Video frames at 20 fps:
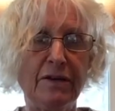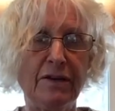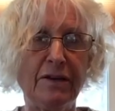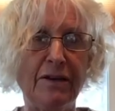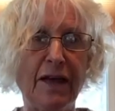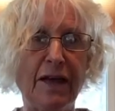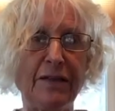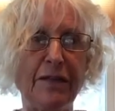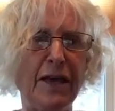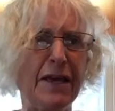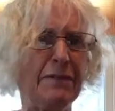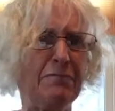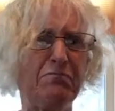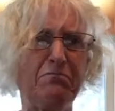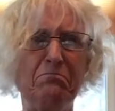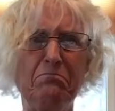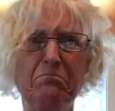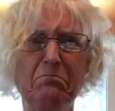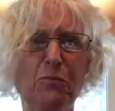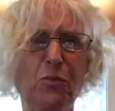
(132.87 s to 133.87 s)
I think
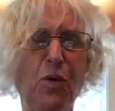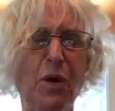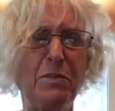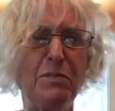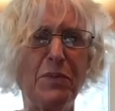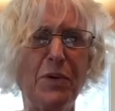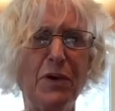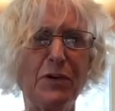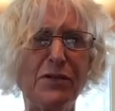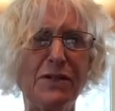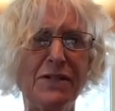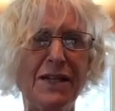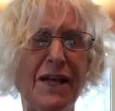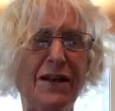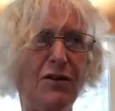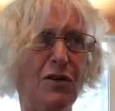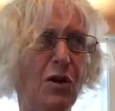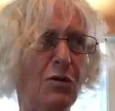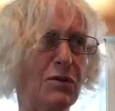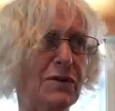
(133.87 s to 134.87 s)
one person, I
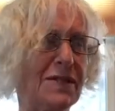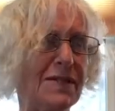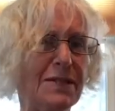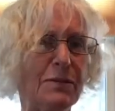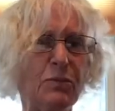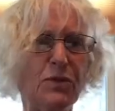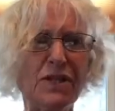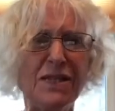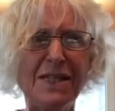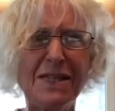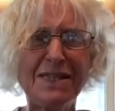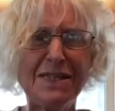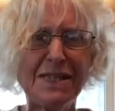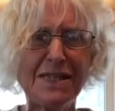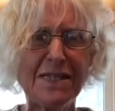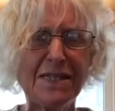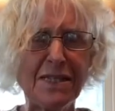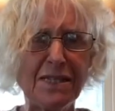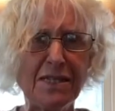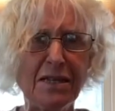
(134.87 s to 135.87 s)
don't know, was it
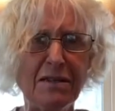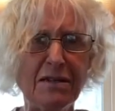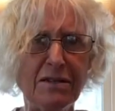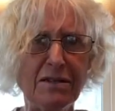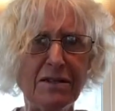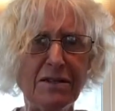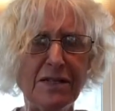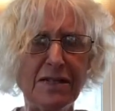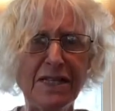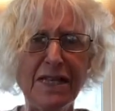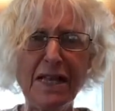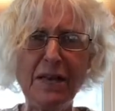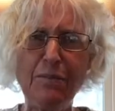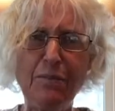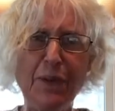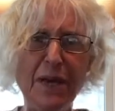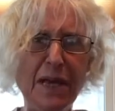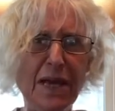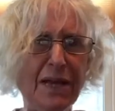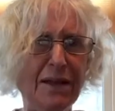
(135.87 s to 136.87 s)
Sleep,
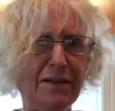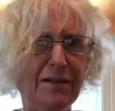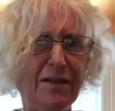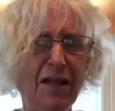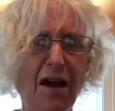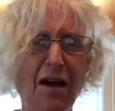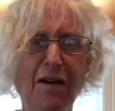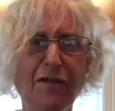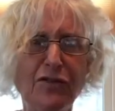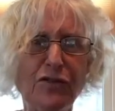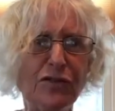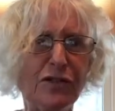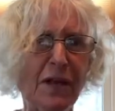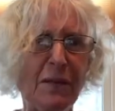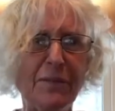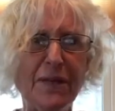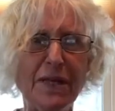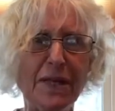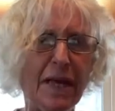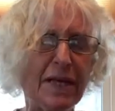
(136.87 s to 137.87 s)
Eat, Love, or
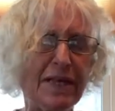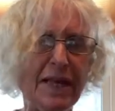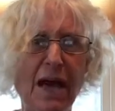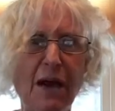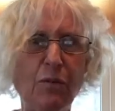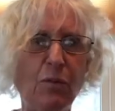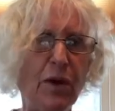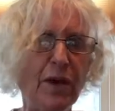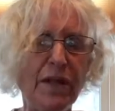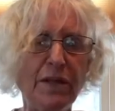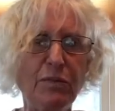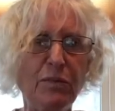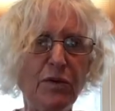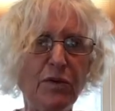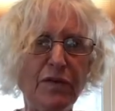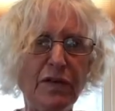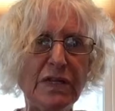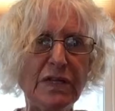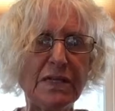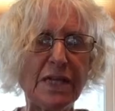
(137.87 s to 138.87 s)
something like that, one of the
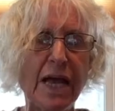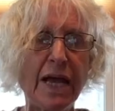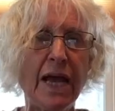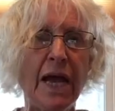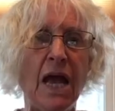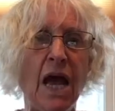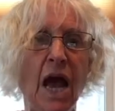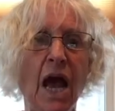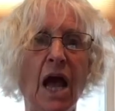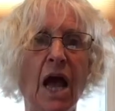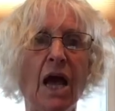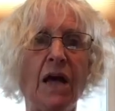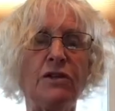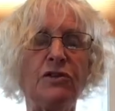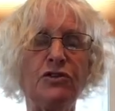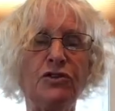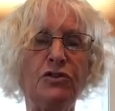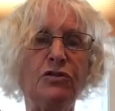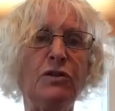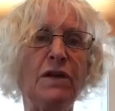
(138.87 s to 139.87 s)
movies, like,
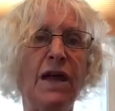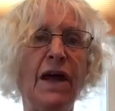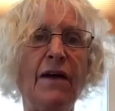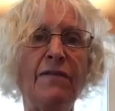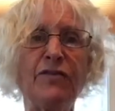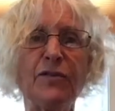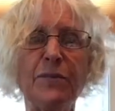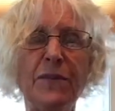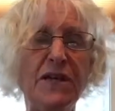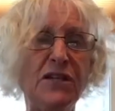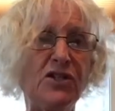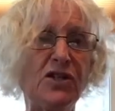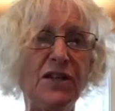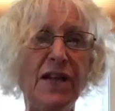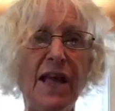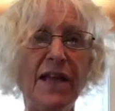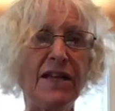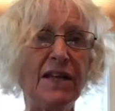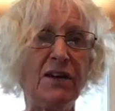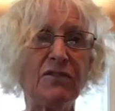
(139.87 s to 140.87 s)
do the affirmation
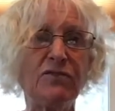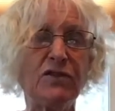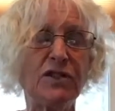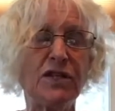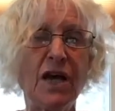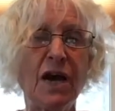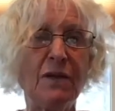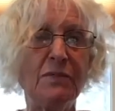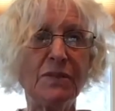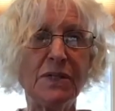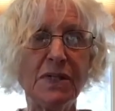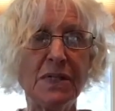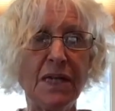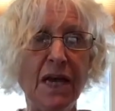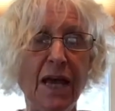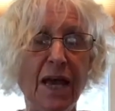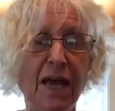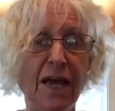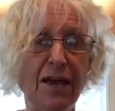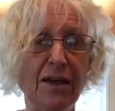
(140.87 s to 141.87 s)
800 times a
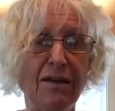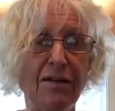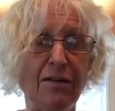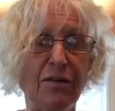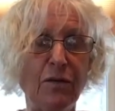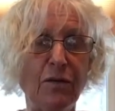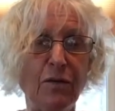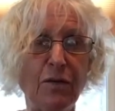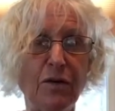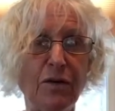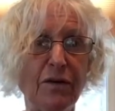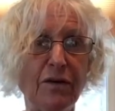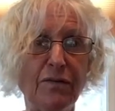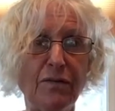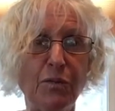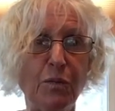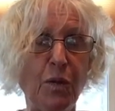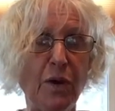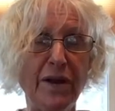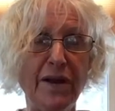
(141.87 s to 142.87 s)
day, or
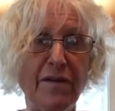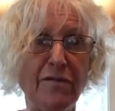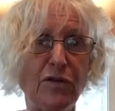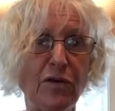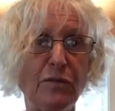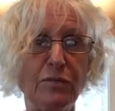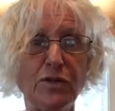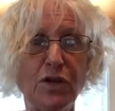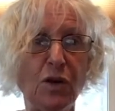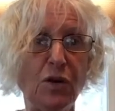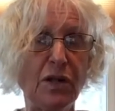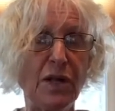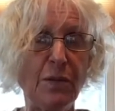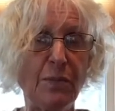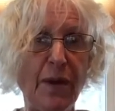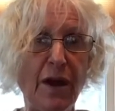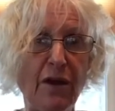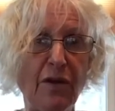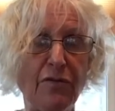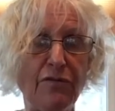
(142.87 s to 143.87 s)
whatever. I'm totally
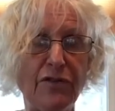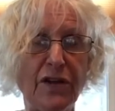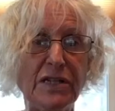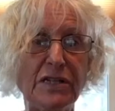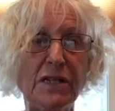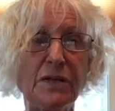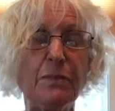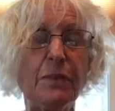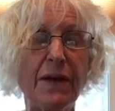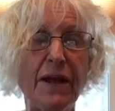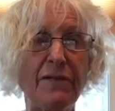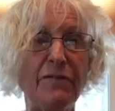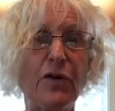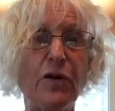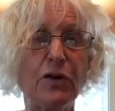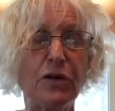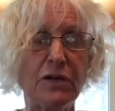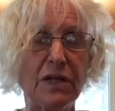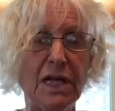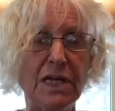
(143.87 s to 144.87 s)
paraphrasing, but I've
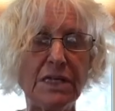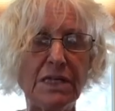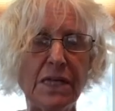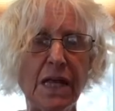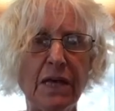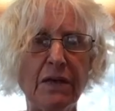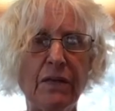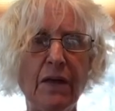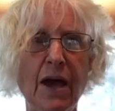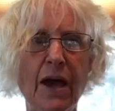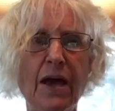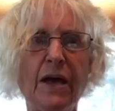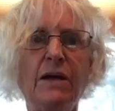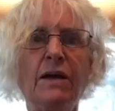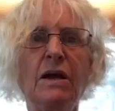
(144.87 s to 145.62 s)
heard things like that.